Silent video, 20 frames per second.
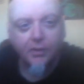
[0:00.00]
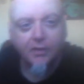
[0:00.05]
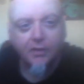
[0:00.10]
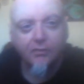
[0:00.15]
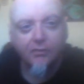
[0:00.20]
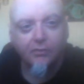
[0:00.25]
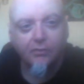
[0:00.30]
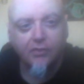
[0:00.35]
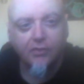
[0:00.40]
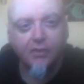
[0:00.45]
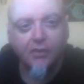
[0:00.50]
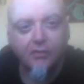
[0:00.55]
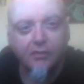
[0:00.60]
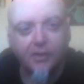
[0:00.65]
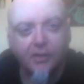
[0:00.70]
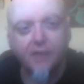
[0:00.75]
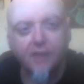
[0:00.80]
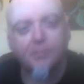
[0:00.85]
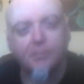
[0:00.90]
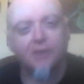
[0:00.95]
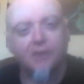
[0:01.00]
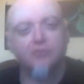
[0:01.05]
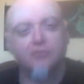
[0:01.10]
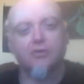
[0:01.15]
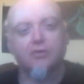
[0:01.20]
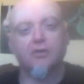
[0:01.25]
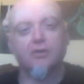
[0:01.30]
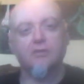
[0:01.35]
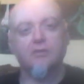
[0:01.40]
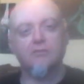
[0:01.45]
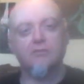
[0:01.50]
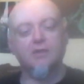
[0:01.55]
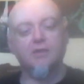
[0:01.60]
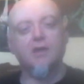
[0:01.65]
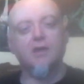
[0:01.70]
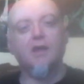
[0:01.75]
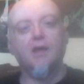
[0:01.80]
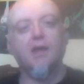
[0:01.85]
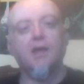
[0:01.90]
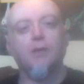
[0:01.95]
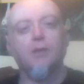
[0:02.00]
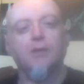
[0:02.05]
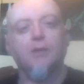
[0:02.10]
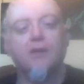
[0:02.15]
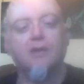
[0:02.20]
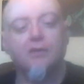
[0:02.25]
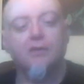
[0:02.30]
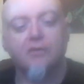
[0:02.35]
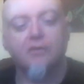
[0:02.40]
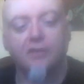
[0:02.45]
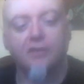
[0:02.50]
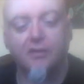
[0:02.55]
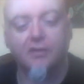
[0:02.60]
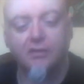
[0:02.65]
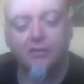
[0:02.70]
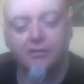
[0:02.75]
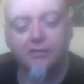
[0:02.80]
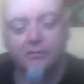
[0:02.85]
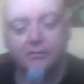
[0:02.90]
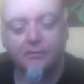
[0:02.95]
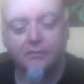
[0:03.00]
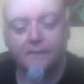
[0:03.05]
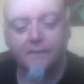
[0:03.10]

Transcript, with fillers: So it's there underneath my shirt. Anyway, it's a